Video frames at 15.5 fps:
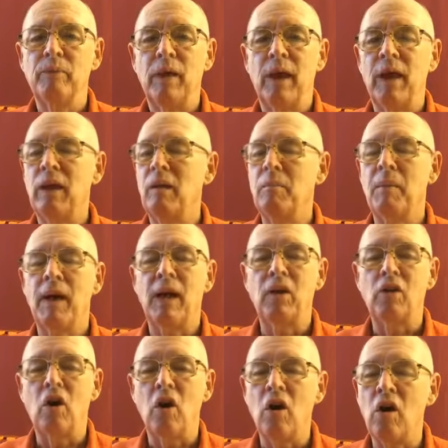And it made
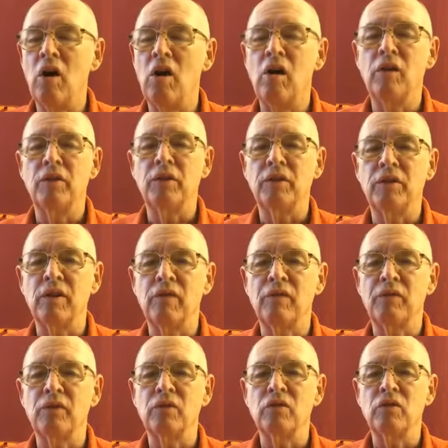all the
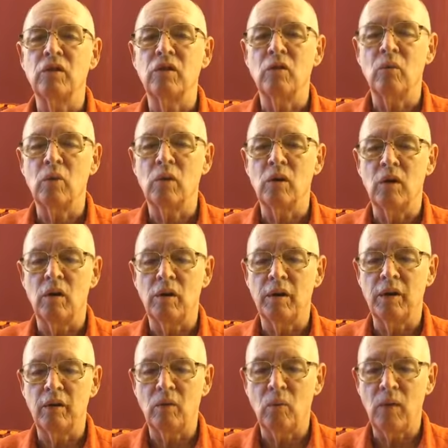difference in the world.
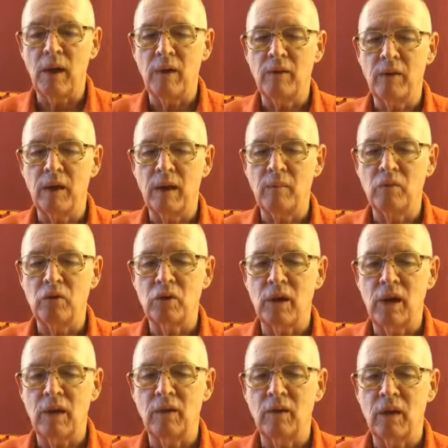And the way that I'm
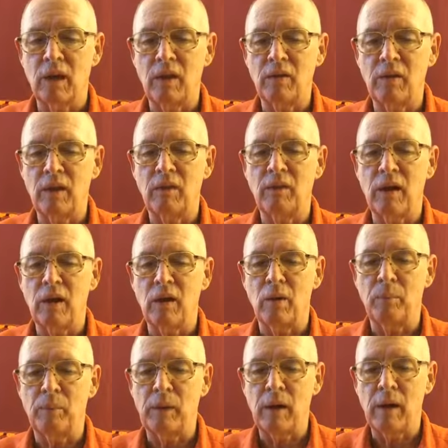saying that, I think that
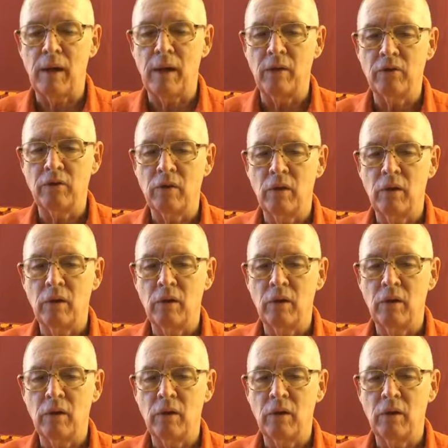applies